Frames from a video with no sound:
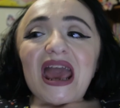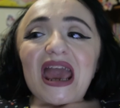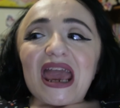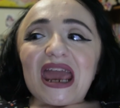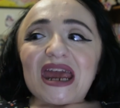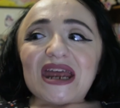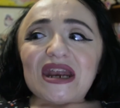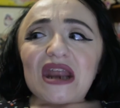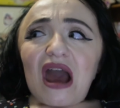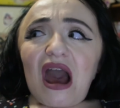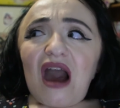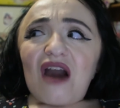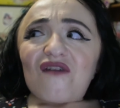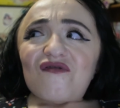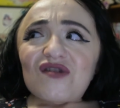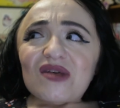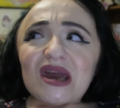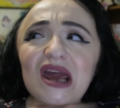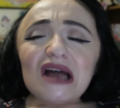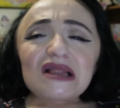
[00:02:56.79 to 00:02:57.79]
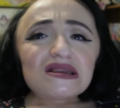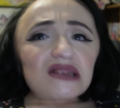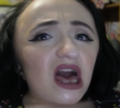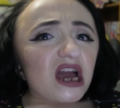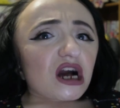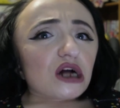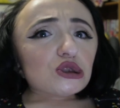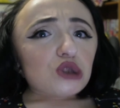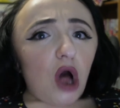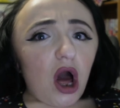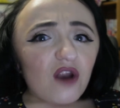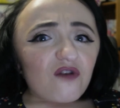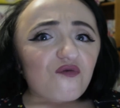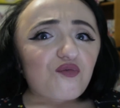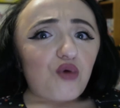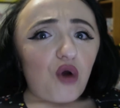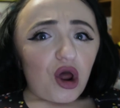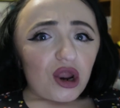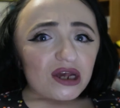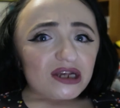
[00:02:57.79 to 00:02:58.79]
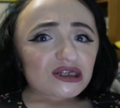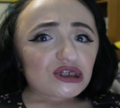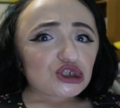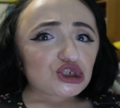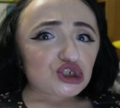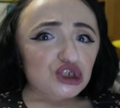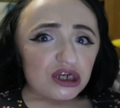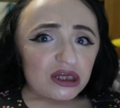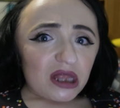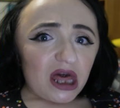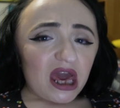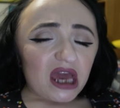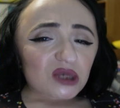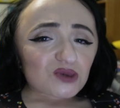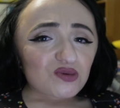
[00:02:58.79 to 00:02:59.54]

and I feel like I like a lot of products that she likes.